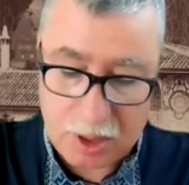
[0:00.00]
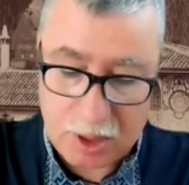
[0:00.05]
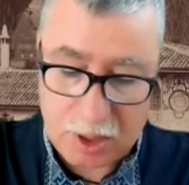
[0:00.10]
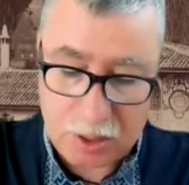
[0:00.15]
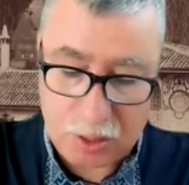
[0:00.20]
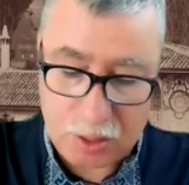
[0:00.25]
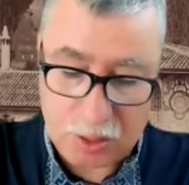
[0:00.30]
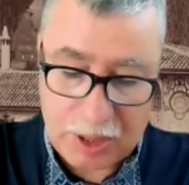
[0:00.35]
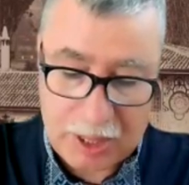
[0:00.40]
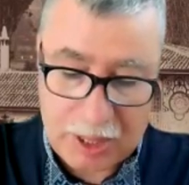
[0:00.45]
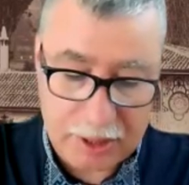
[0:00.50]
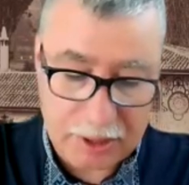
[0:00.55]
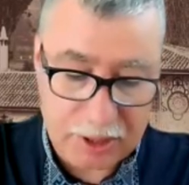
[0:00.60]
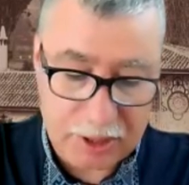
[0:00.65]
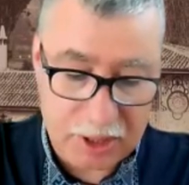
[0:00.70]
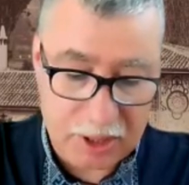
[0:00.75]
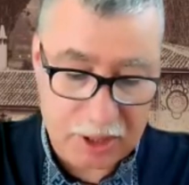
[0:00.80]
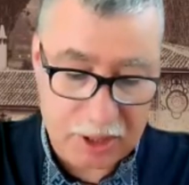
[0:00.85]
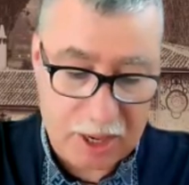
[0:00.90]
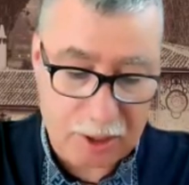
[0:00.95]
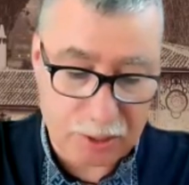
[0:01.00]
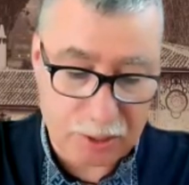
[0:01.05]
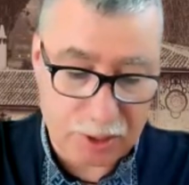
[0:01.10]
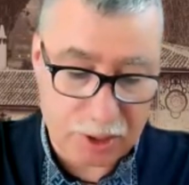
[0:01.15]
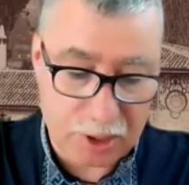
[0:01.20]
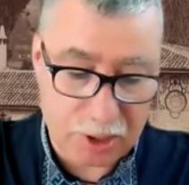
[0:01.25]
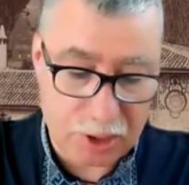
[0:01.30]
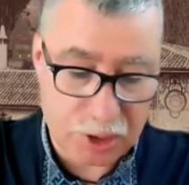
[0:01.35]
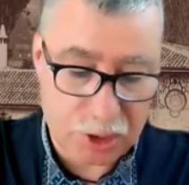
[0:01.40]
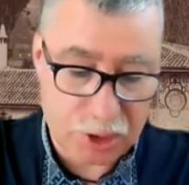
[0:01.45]
unite
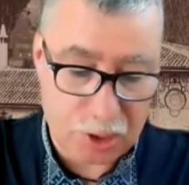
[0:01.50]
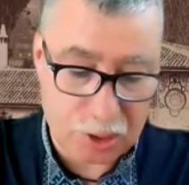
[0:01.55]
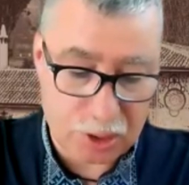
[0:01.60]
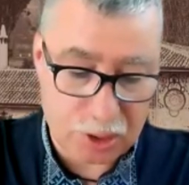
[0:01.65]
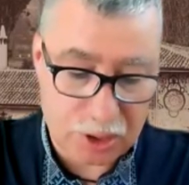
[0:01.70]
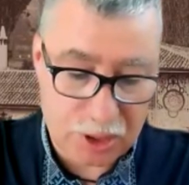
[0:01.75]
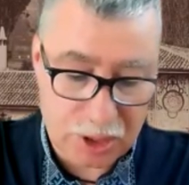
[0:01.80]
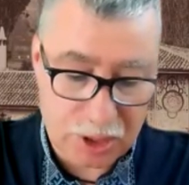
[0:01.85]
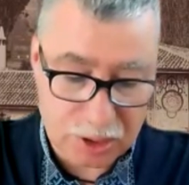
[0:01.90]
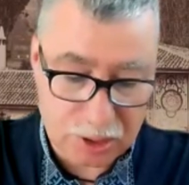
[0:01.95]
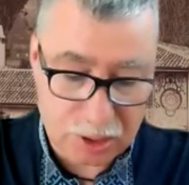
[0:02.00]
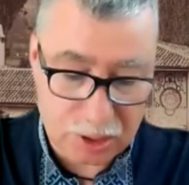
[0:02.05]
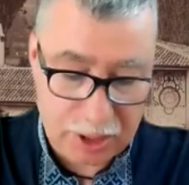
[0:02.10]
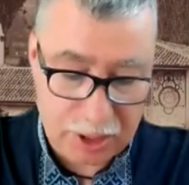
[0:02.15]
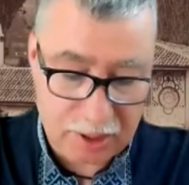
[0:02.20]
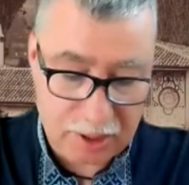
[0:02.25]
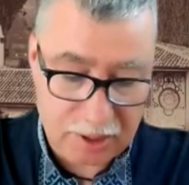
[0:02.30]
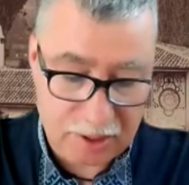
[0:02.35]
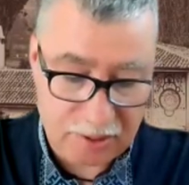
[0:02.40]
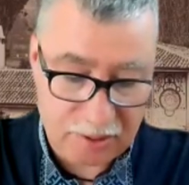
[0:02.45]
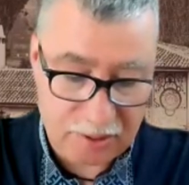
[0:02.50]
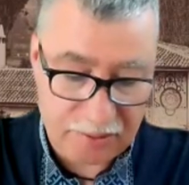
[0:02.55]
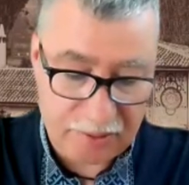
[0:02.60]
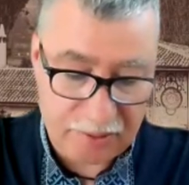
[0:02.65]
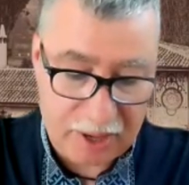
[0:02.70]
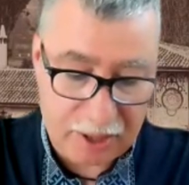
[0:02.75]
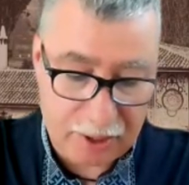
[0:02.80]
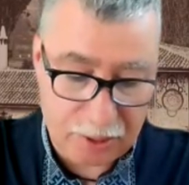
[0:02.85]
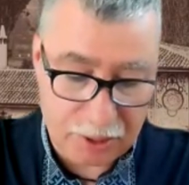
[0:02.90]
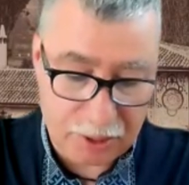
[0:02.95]
around joint history,
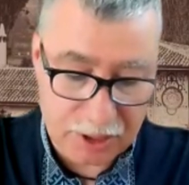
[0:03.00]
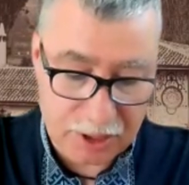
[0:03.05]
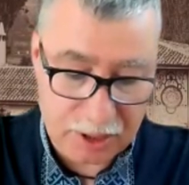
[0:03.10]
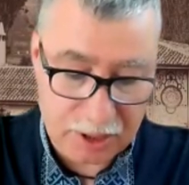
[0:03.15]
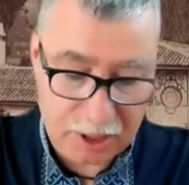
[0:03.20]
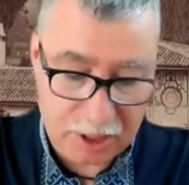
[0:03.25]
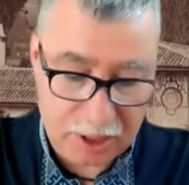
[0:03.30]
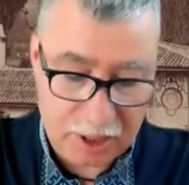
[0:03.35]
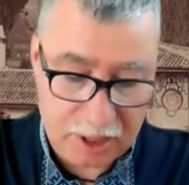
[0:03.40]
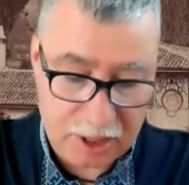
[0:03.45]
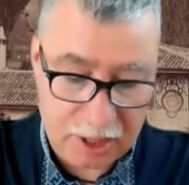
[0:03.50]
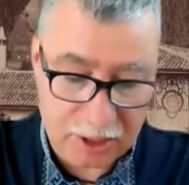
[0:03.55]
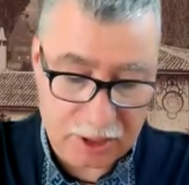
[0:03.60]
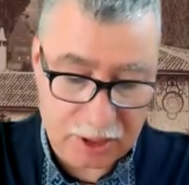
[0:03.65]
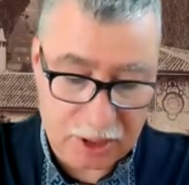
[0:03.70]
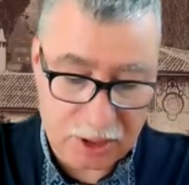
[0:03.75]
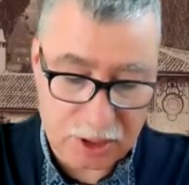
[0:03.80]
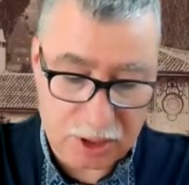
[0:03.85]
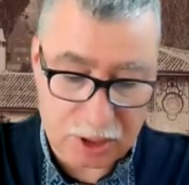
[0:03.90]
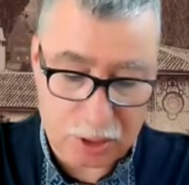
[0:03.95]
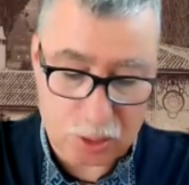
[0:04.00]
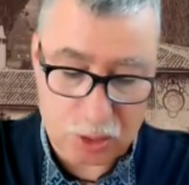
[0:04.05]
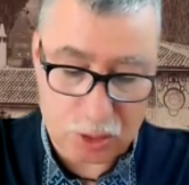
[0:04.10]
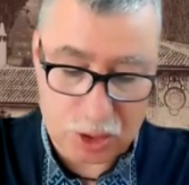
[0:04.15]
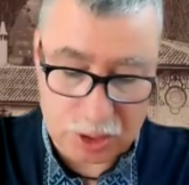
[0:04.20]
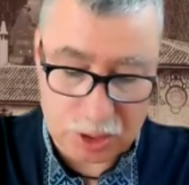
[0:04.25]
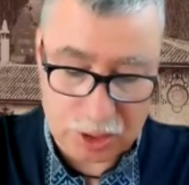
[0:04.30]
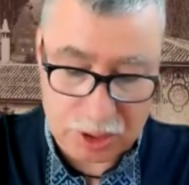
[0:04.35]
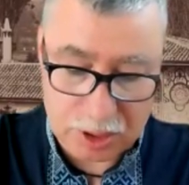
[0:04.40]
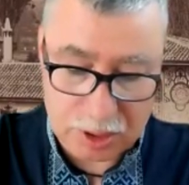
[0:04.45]
values, and
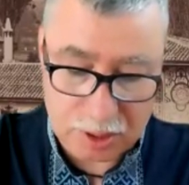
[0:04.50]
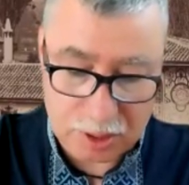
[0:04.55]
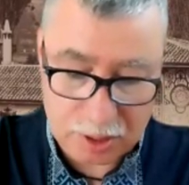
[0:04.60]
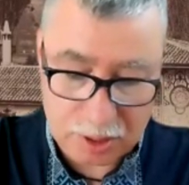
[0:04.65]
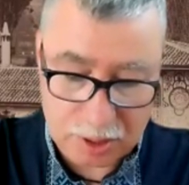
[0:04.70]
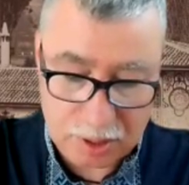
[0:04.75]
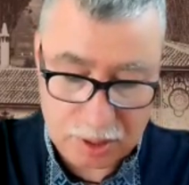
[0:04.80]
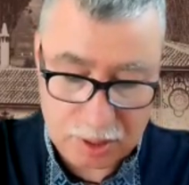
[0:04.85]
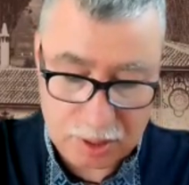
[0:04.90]
institutions.